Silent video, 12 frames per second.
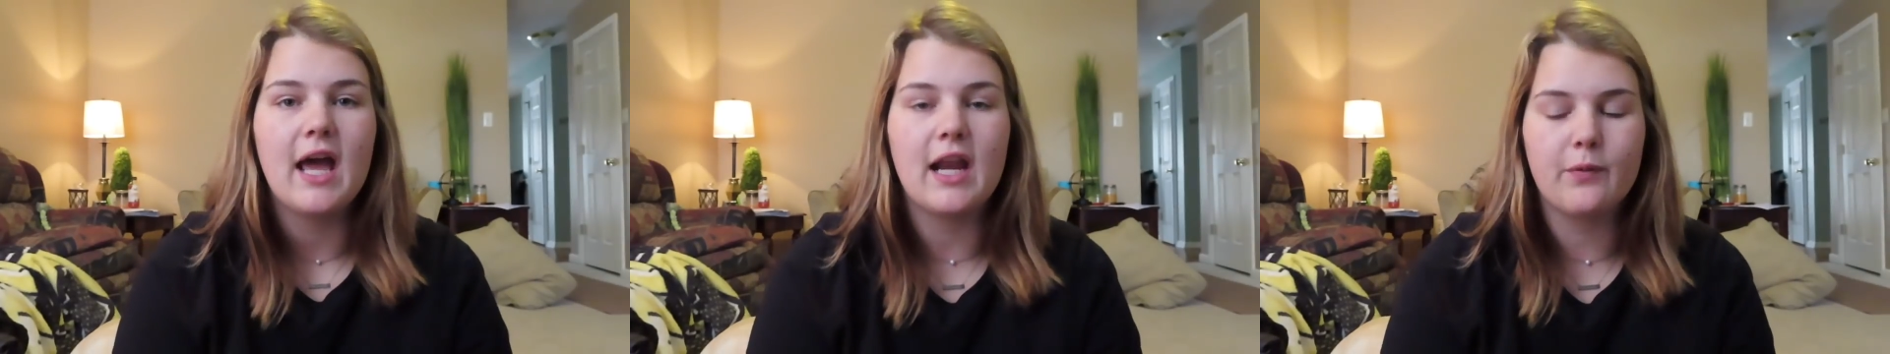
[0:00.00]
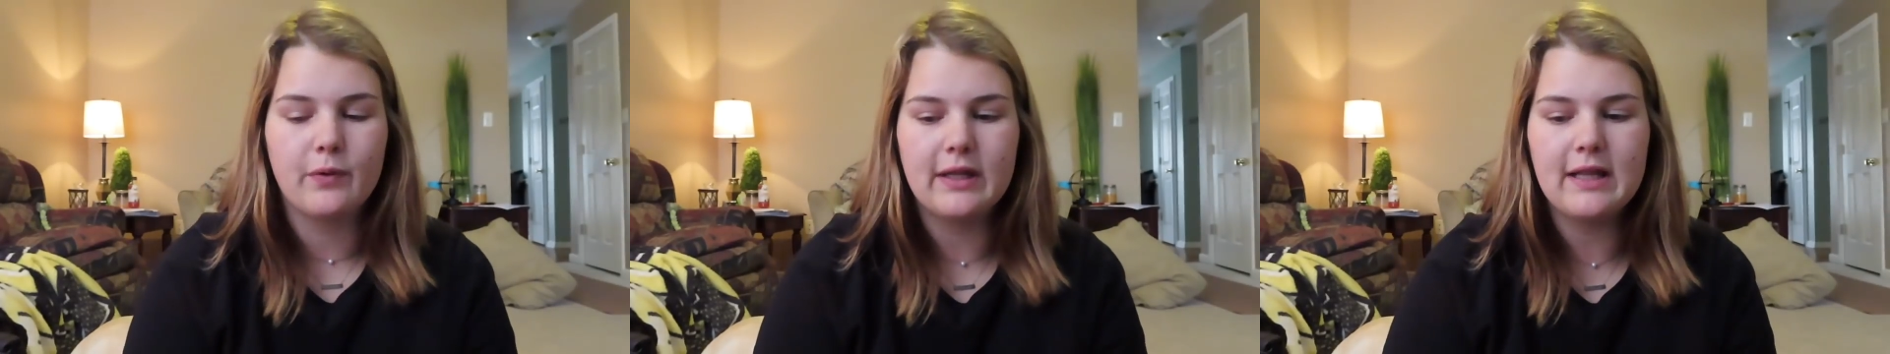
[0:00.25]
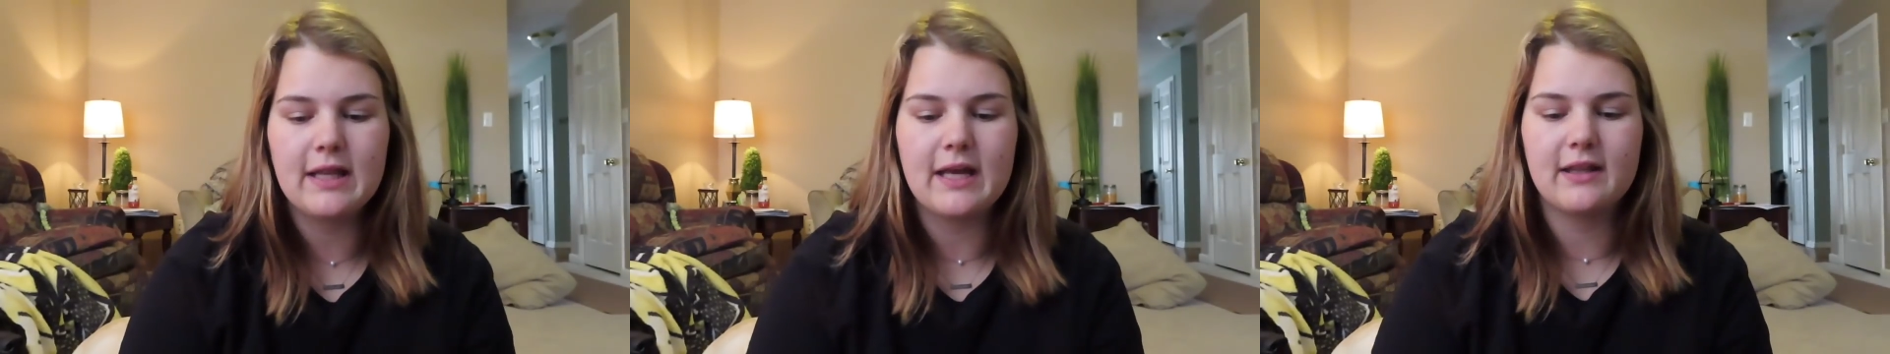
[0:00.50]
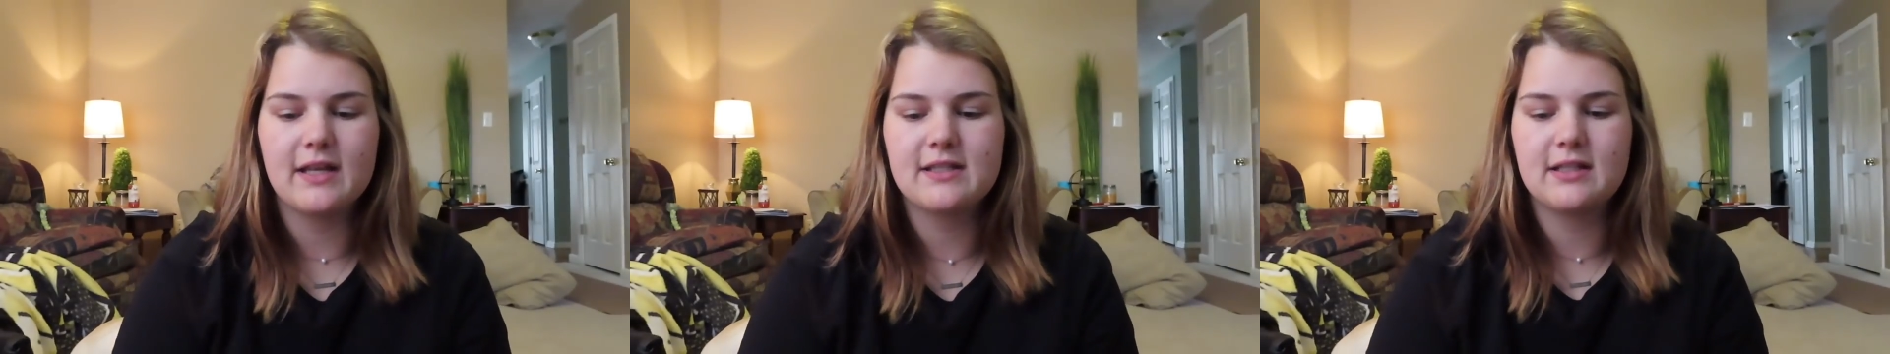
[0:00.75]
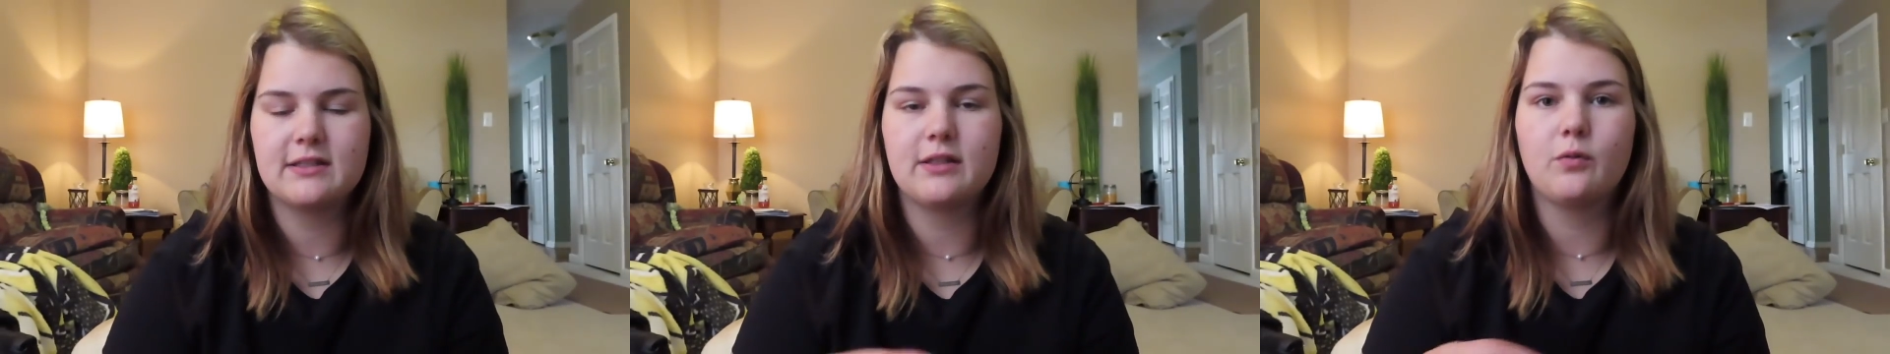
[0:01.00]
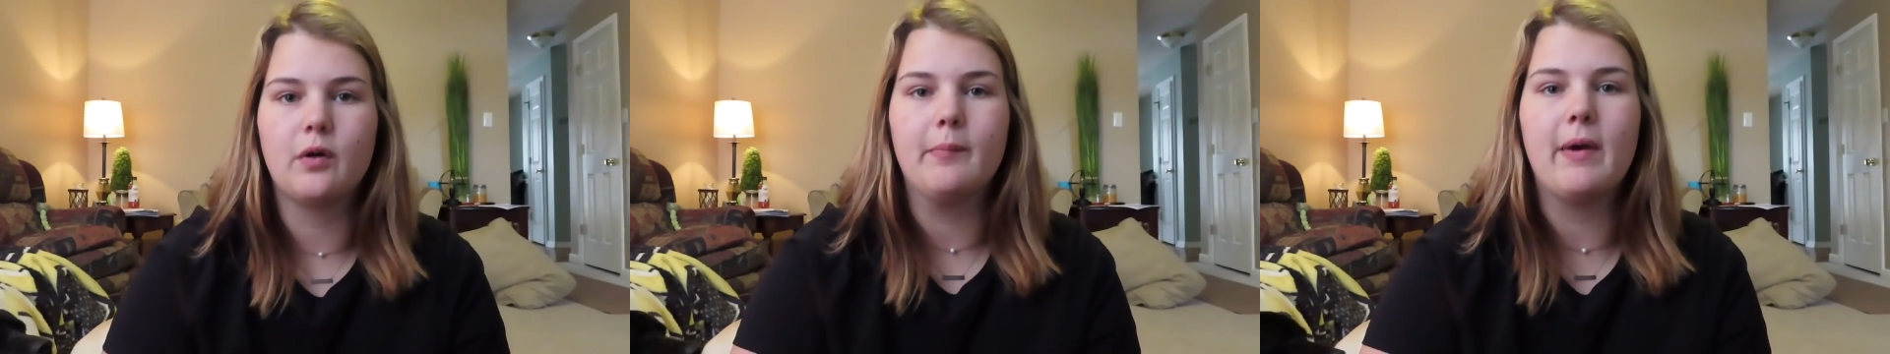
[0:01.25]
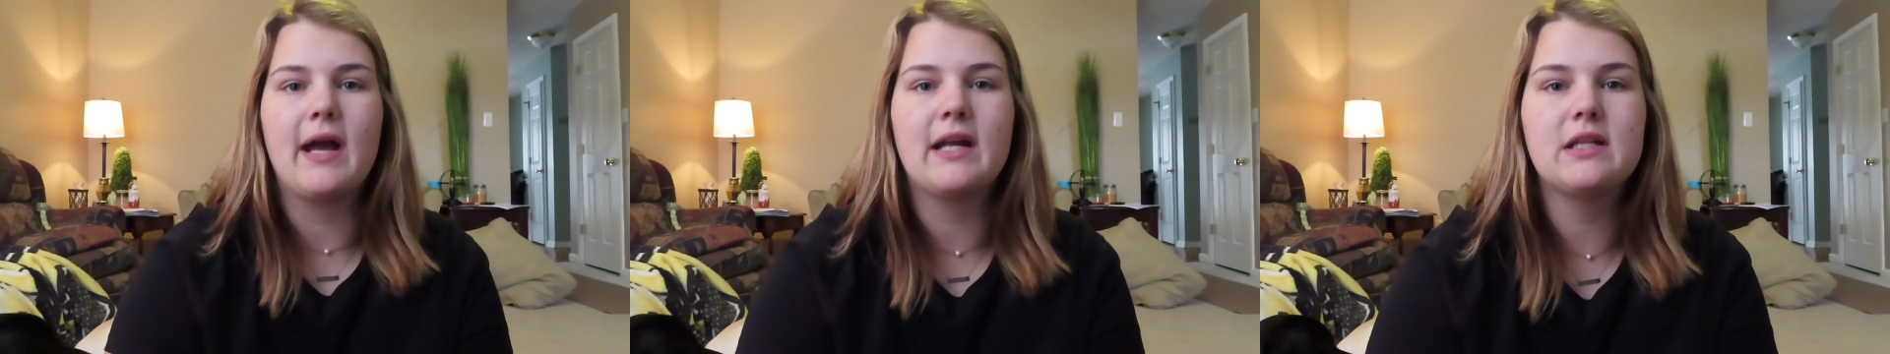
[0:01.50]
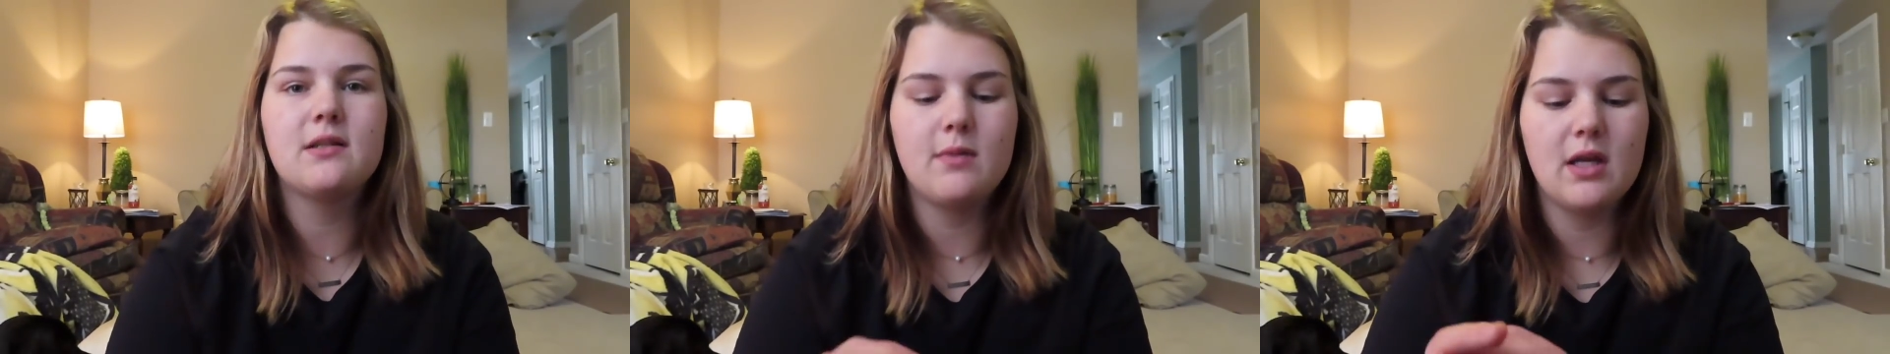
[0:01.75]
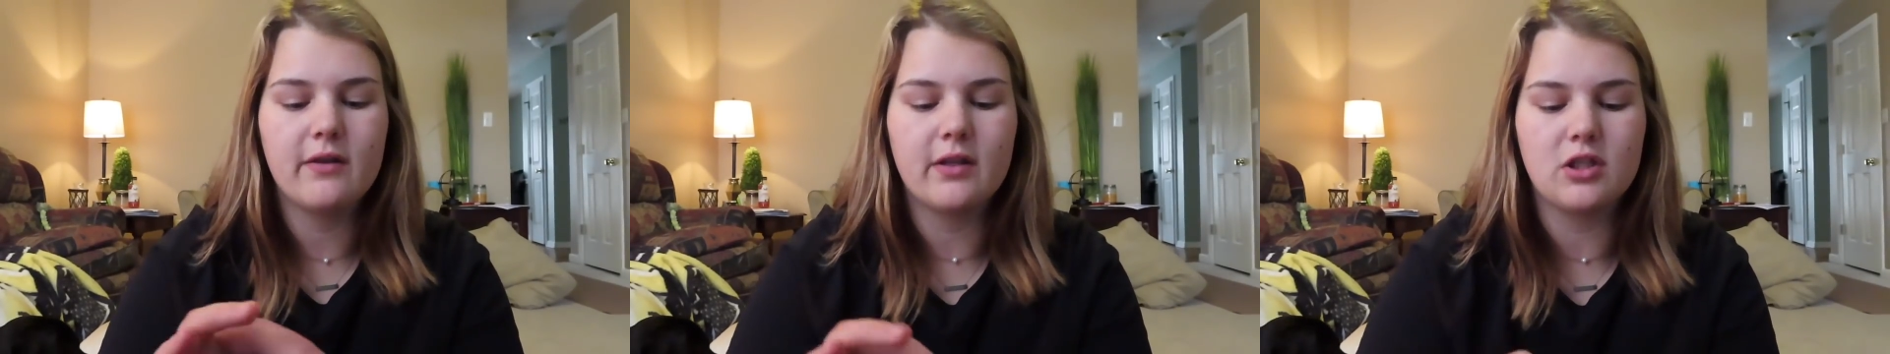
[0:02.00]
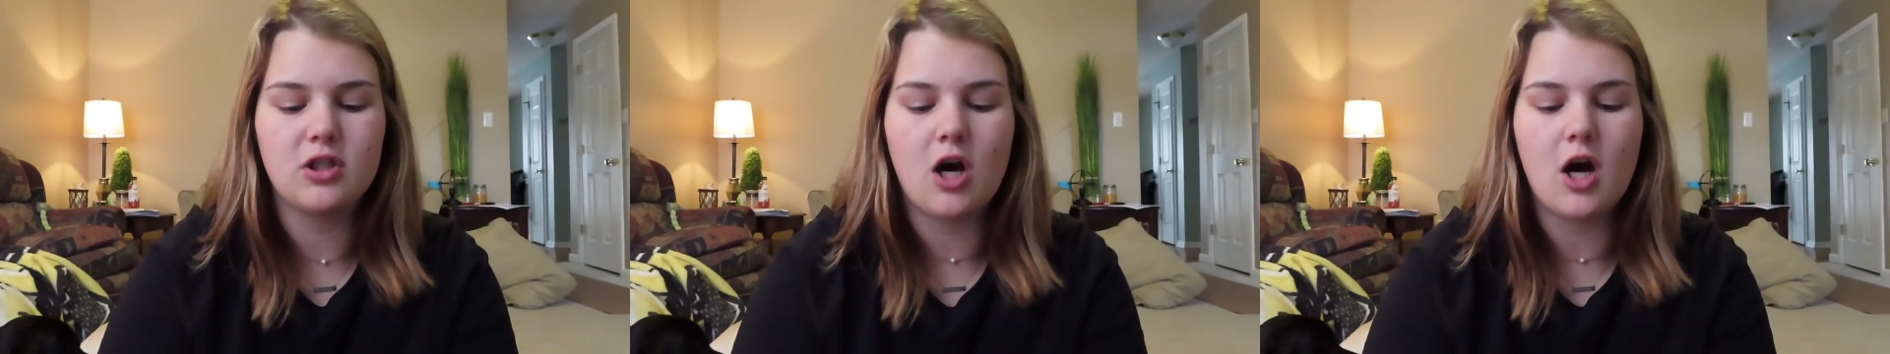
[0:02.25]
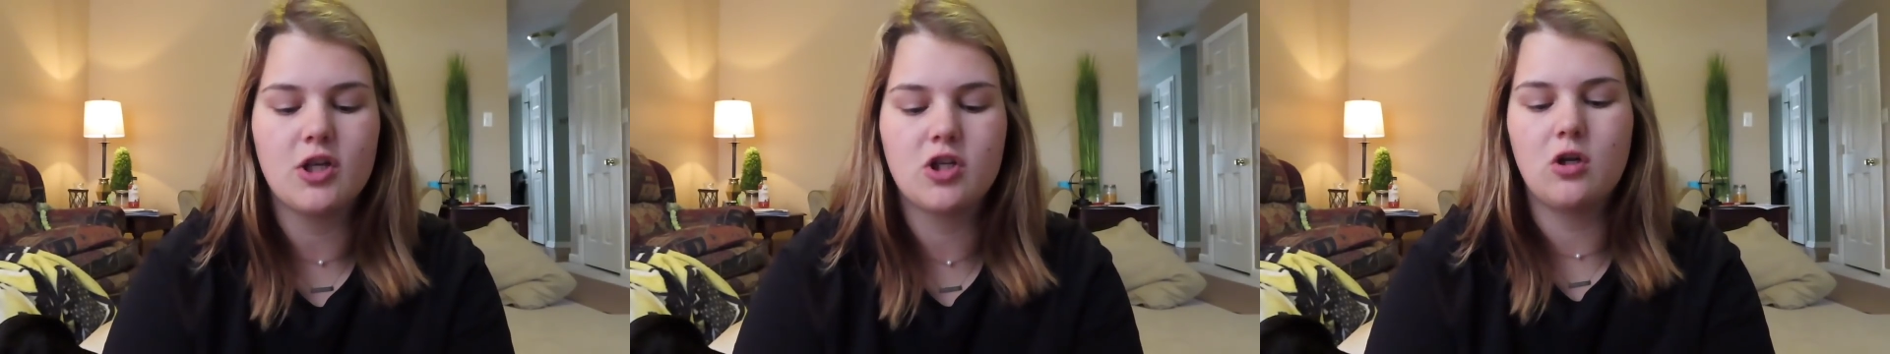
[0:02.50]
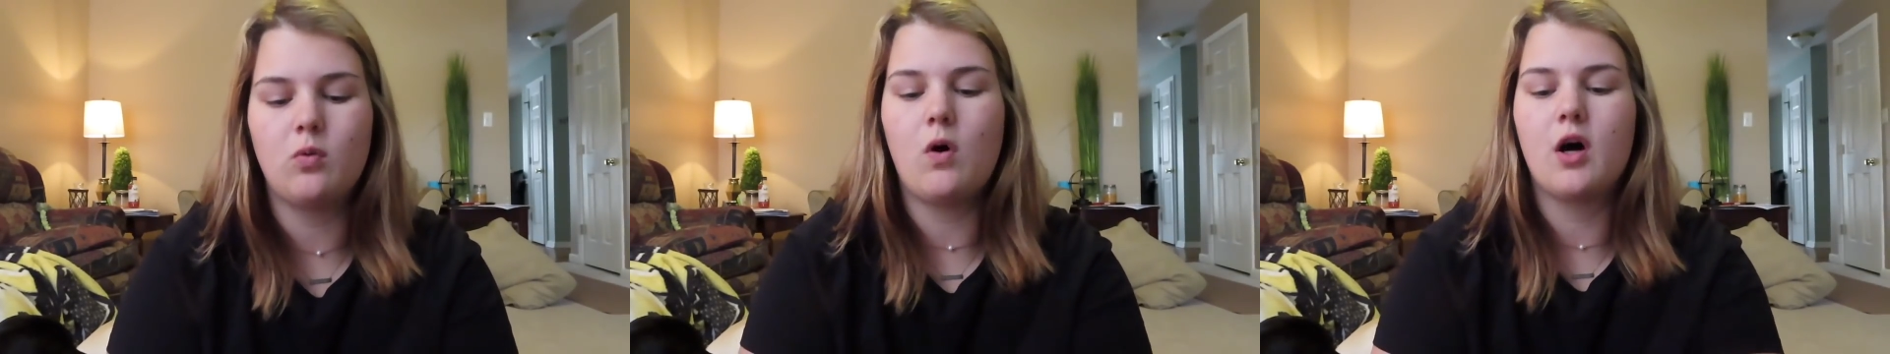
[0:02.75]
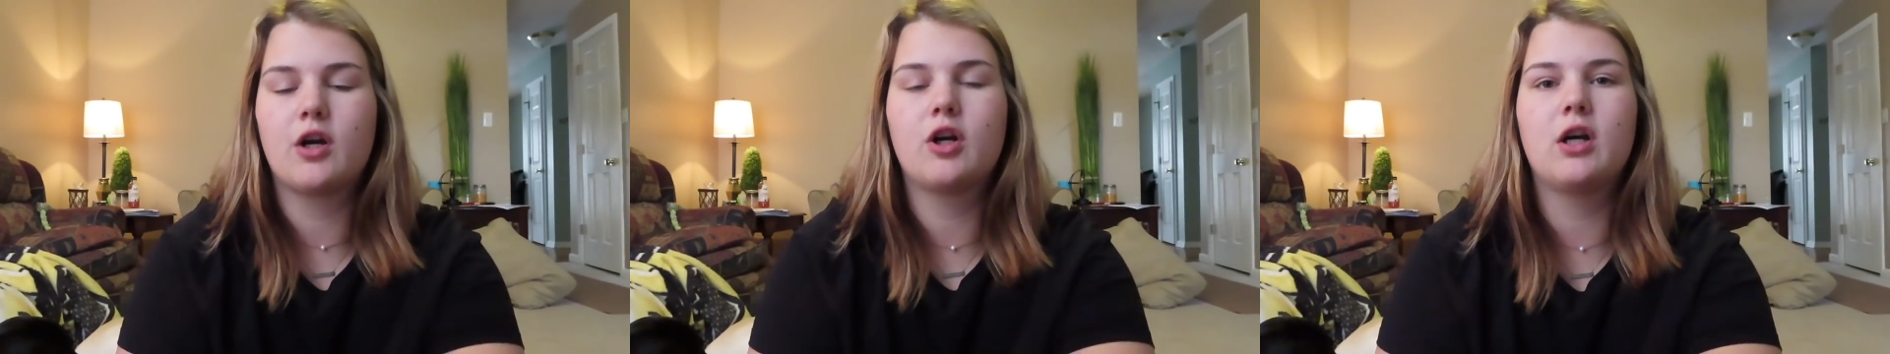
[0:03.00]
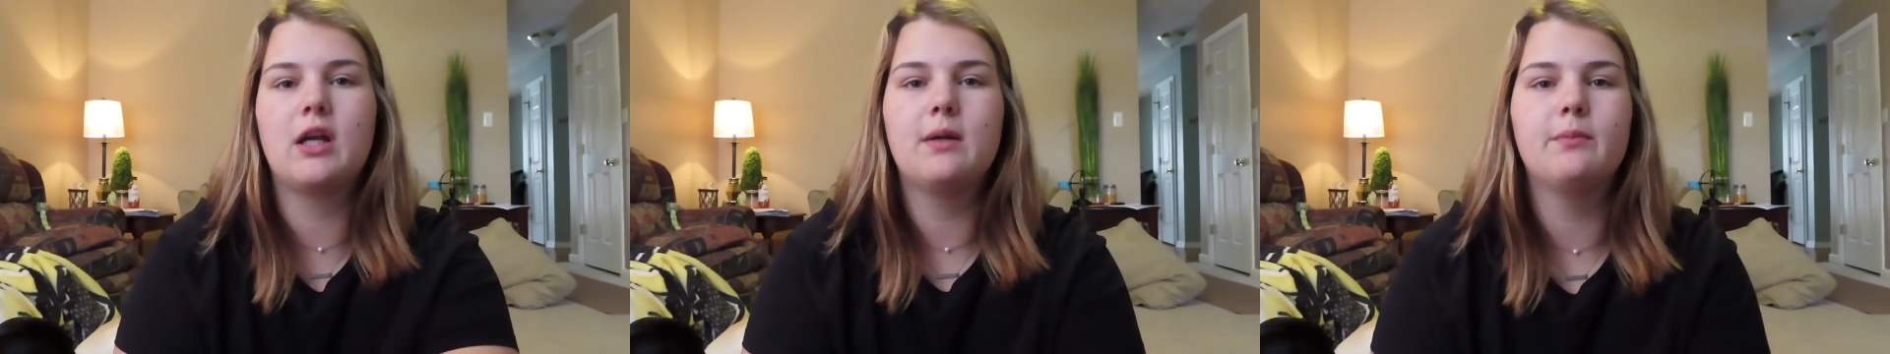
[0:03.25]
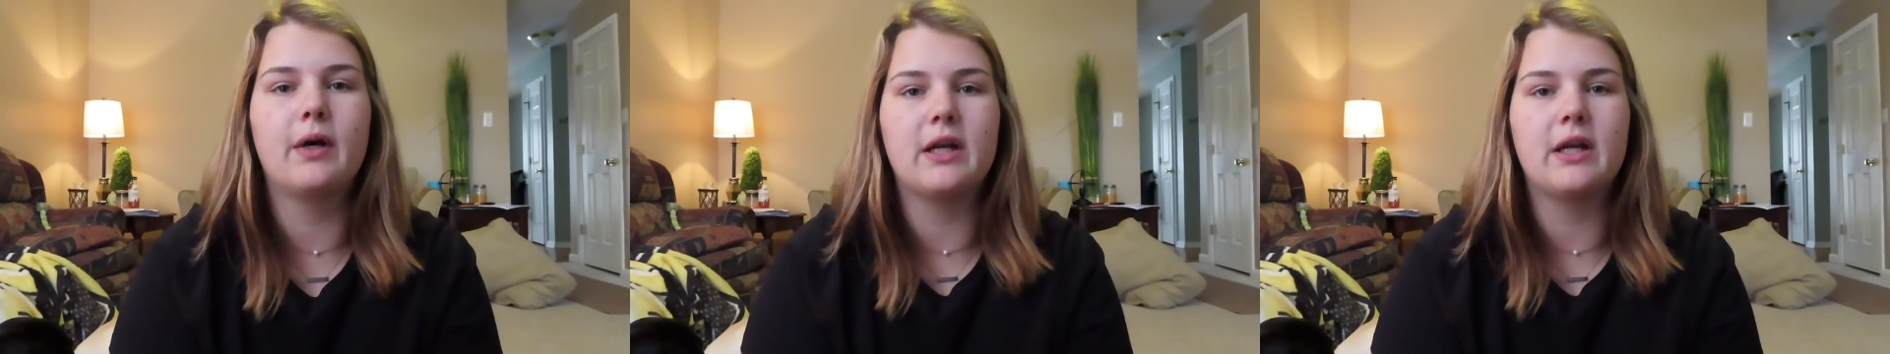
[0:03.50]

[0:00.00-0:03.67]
And I really like this because it reminds me of the Tatcha Water Cream,